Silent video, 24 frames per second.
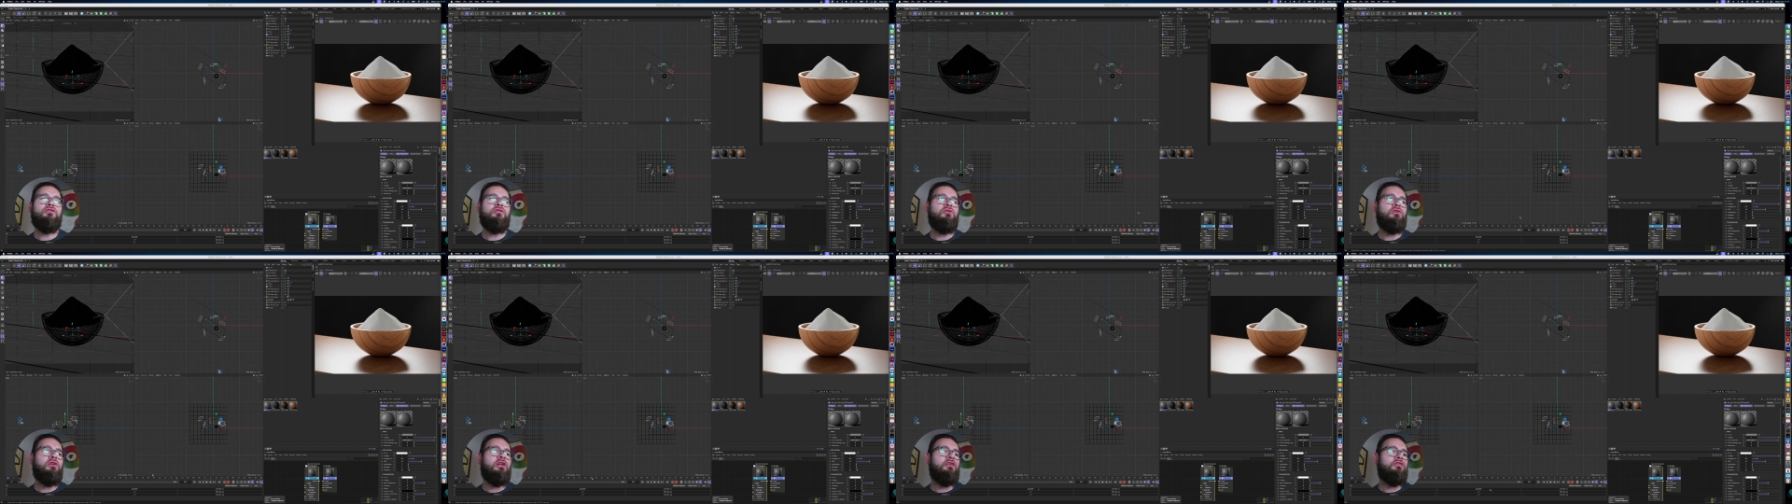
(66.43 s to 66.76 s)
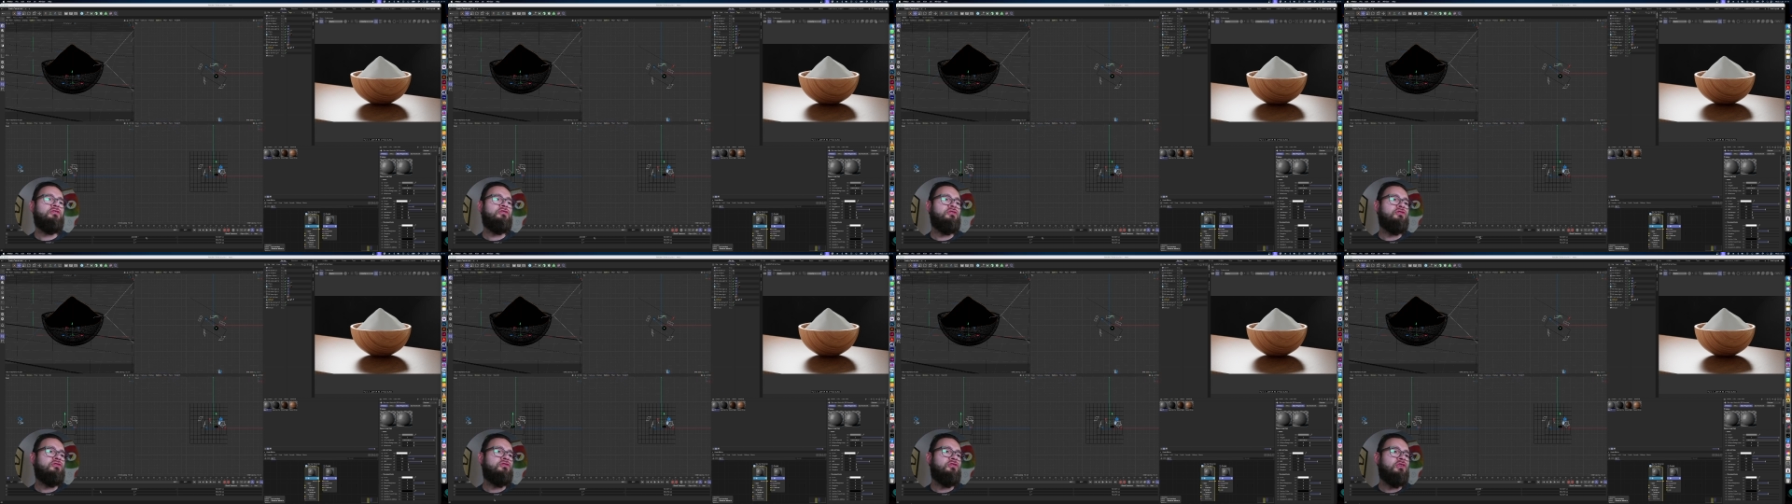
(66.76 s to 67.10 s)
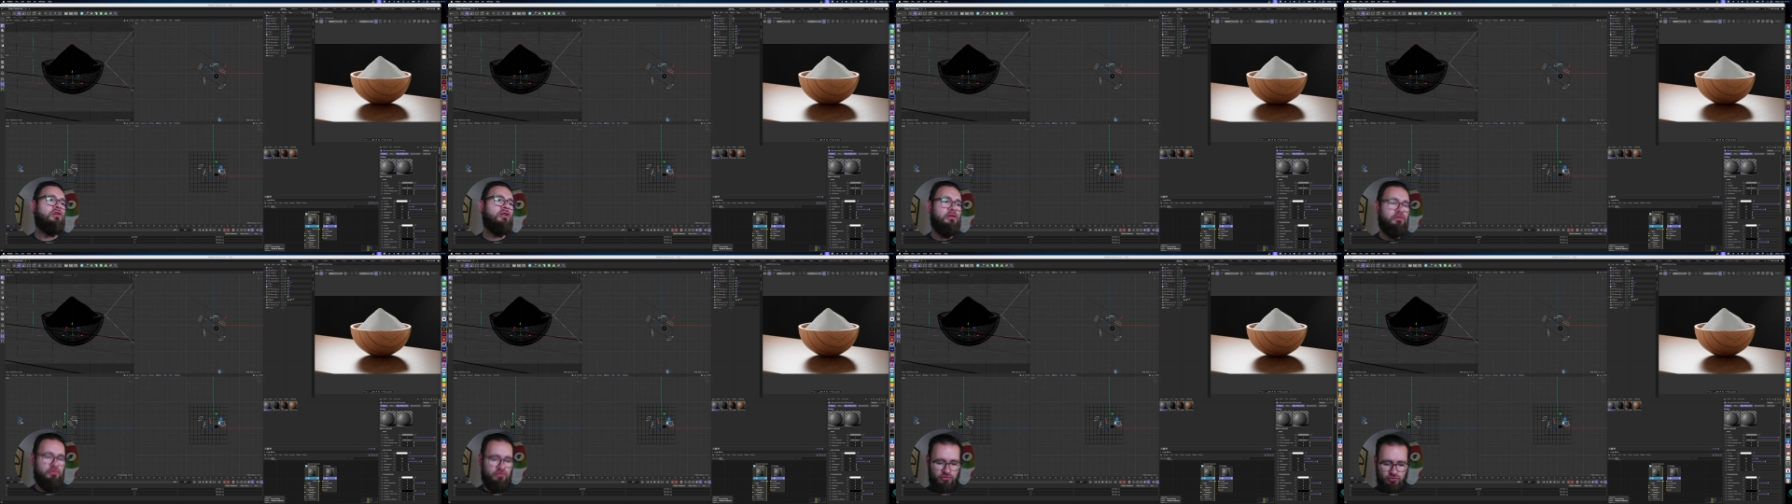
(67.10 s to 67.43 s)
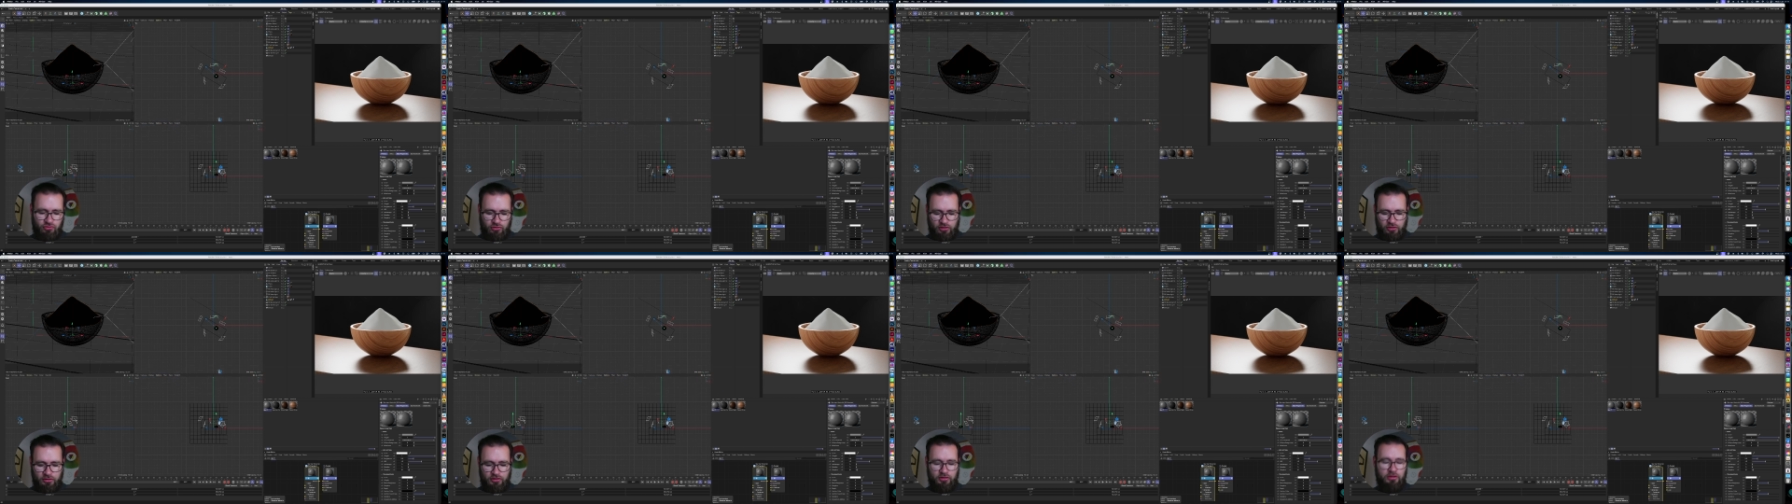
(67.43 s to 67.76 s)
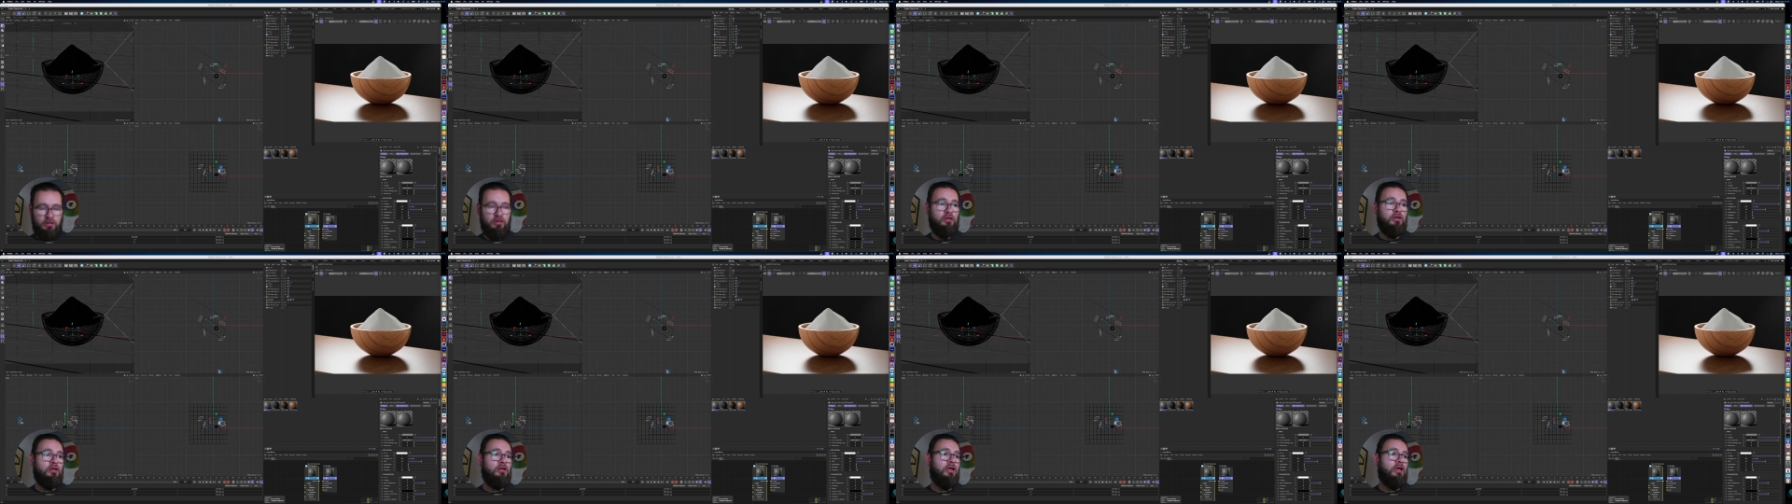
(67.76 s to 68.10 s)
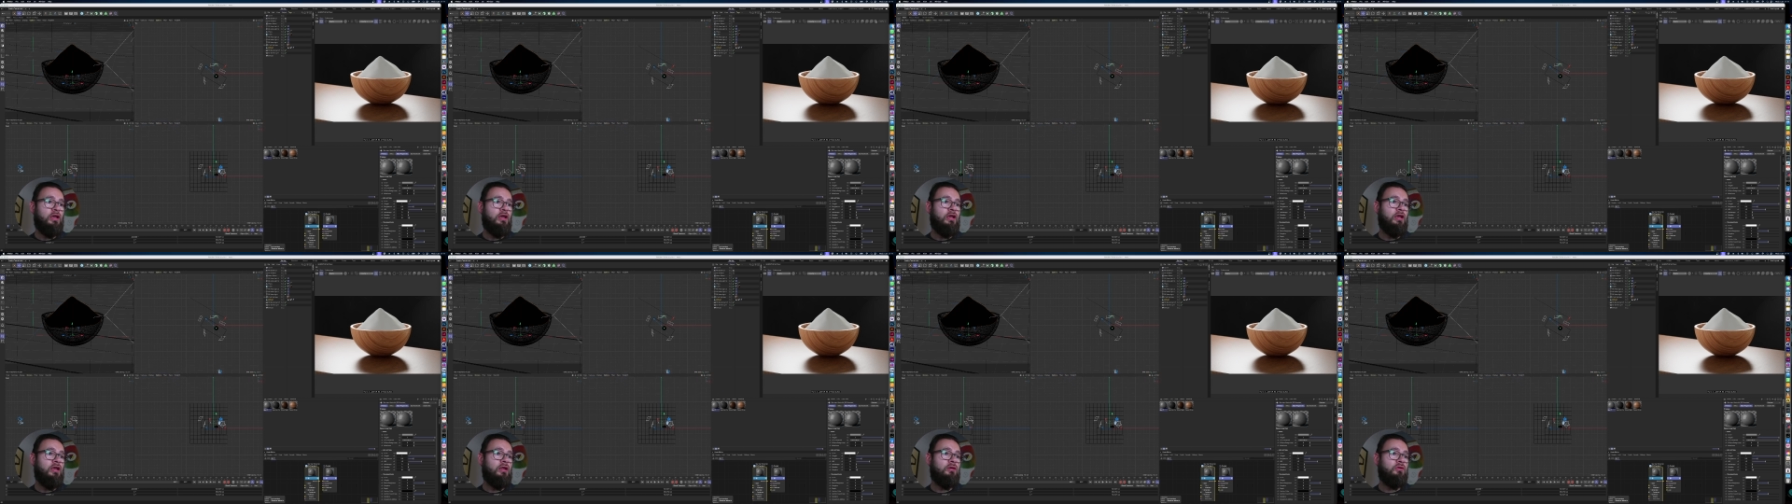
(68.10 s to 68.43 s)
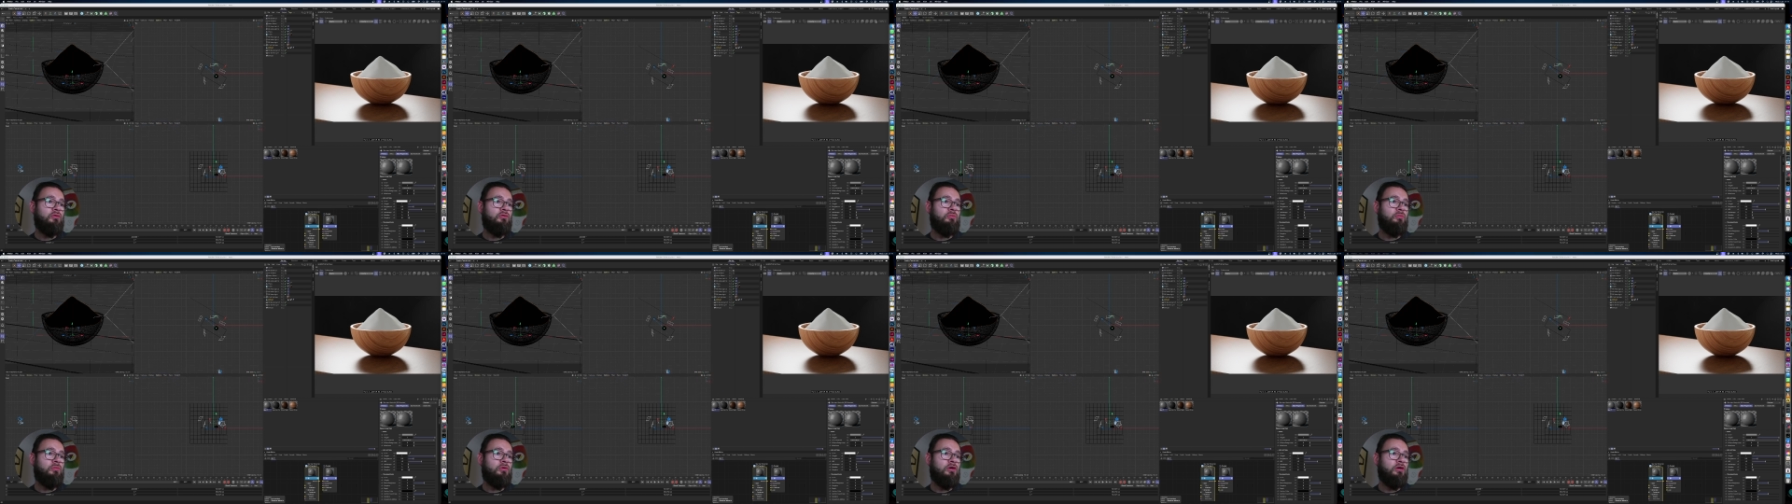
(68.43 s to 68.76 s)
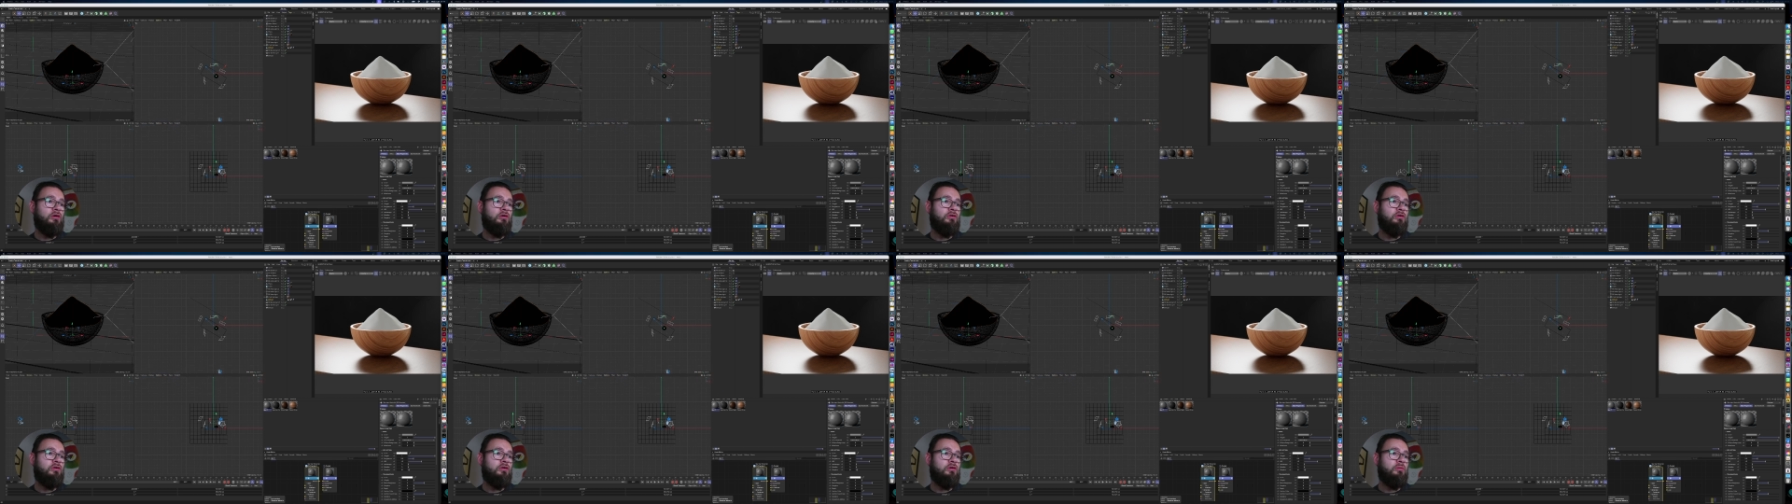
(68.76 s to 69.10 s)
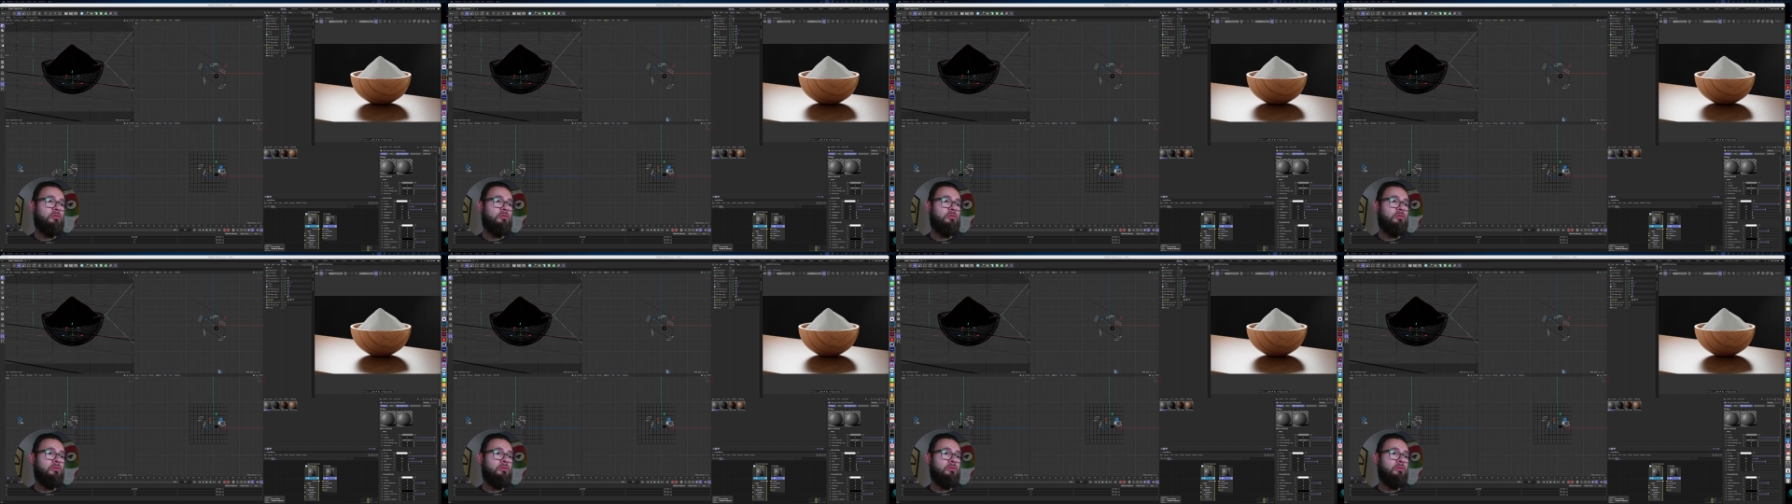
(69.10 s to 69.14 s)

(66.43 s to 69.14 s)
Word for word: let's just dive straight in and my, I'm going to go my